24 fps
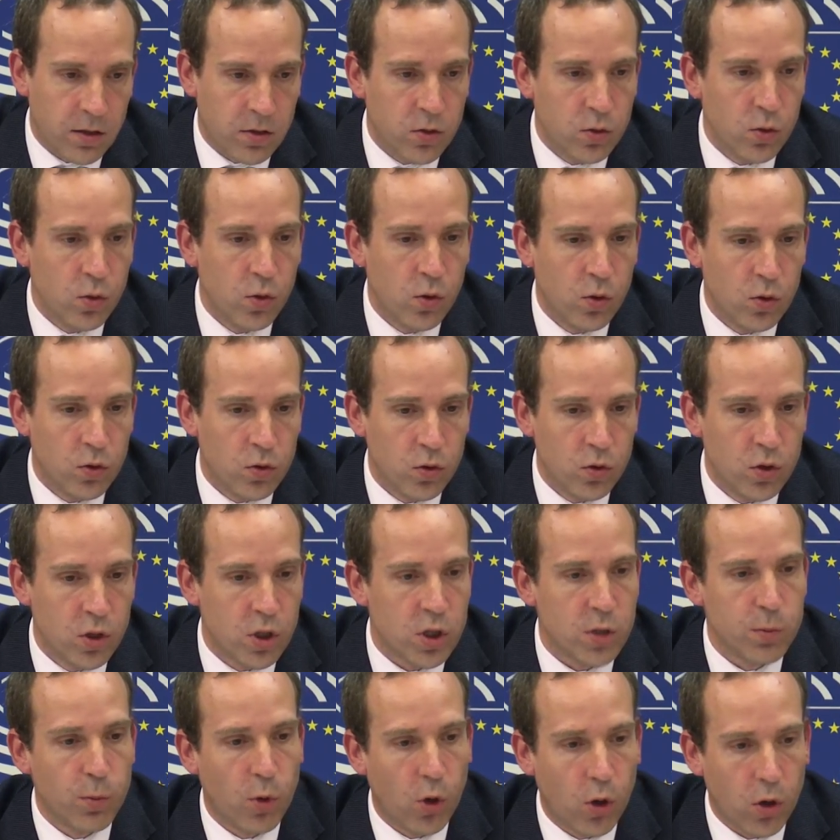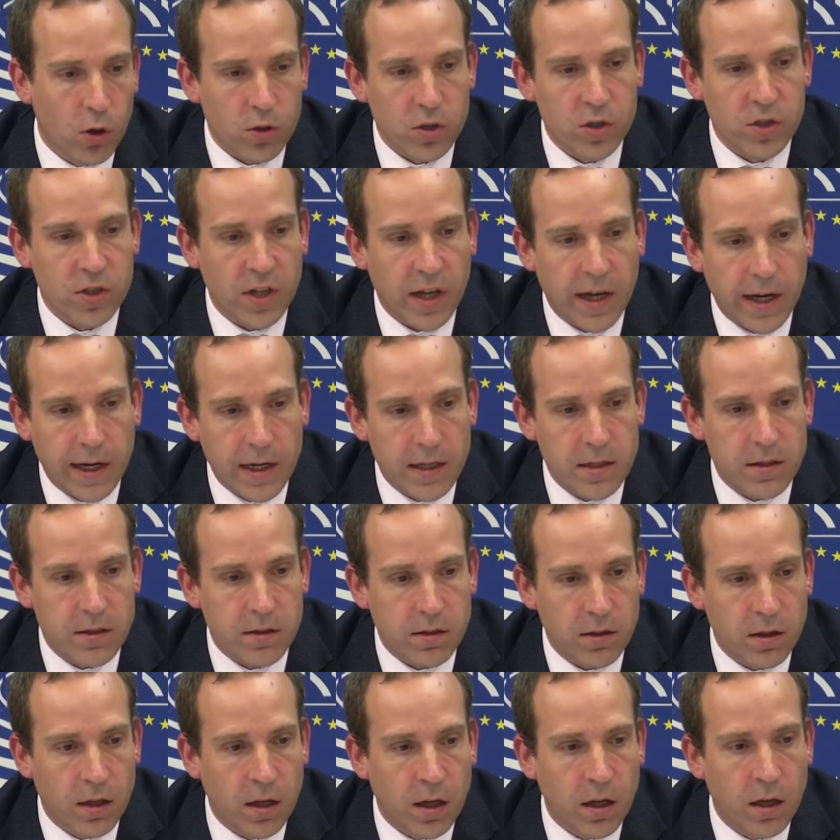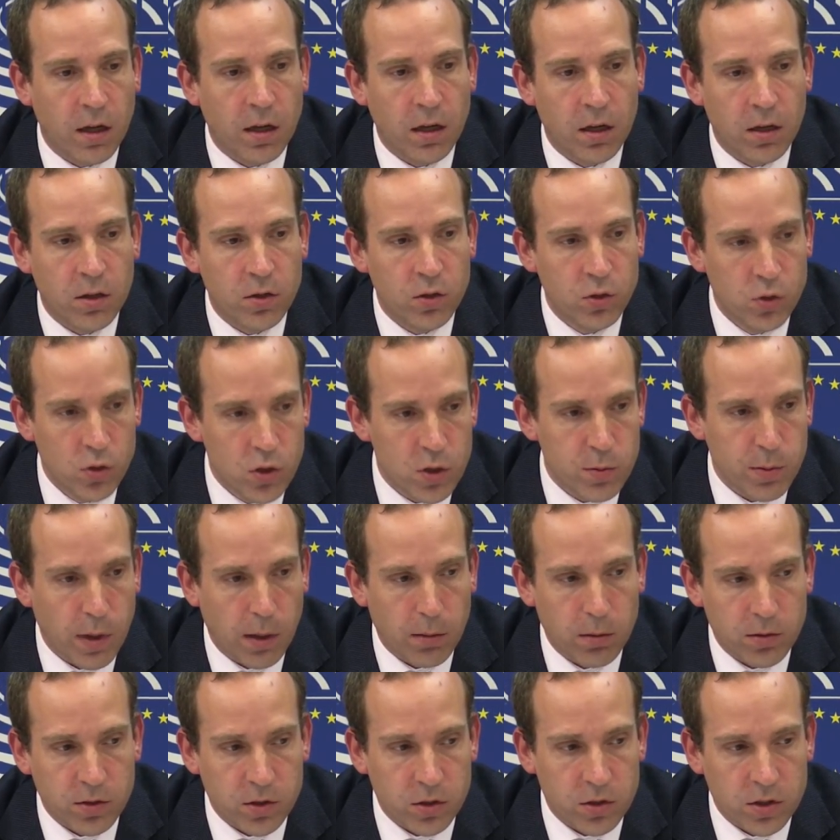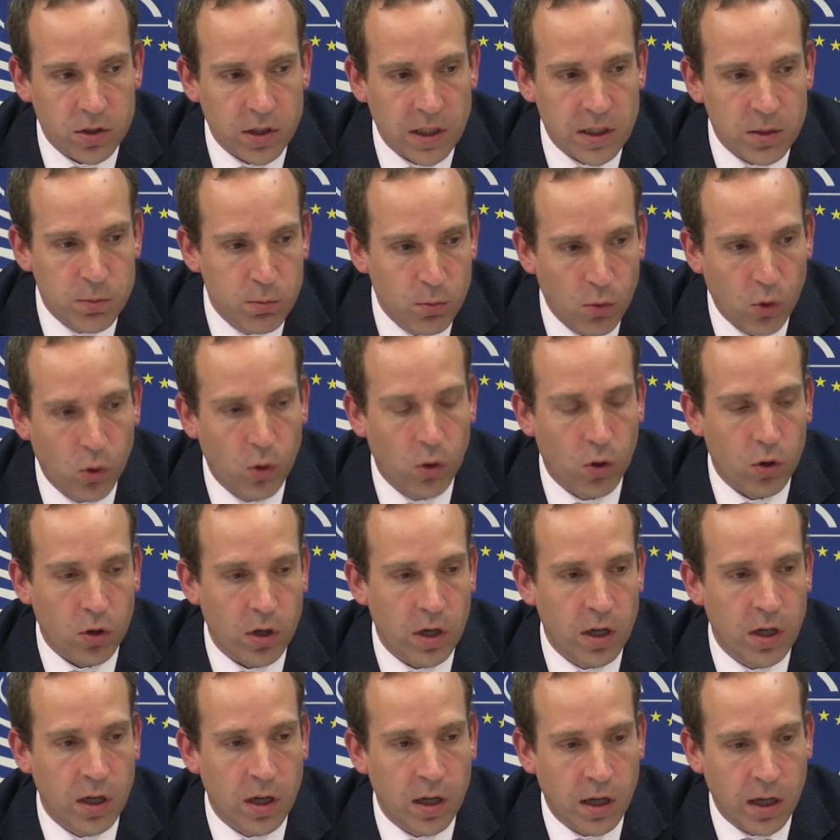to the smaller sized news publishers is more